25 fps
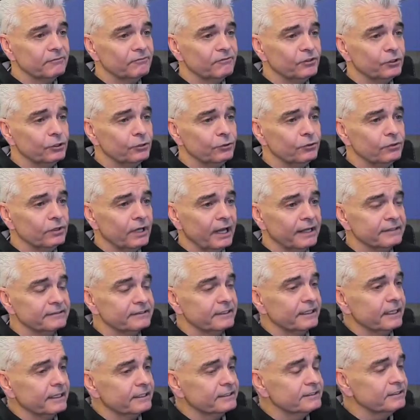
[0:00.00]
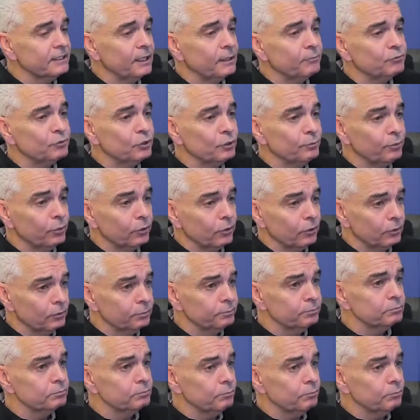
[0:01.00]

viewed as an acceptable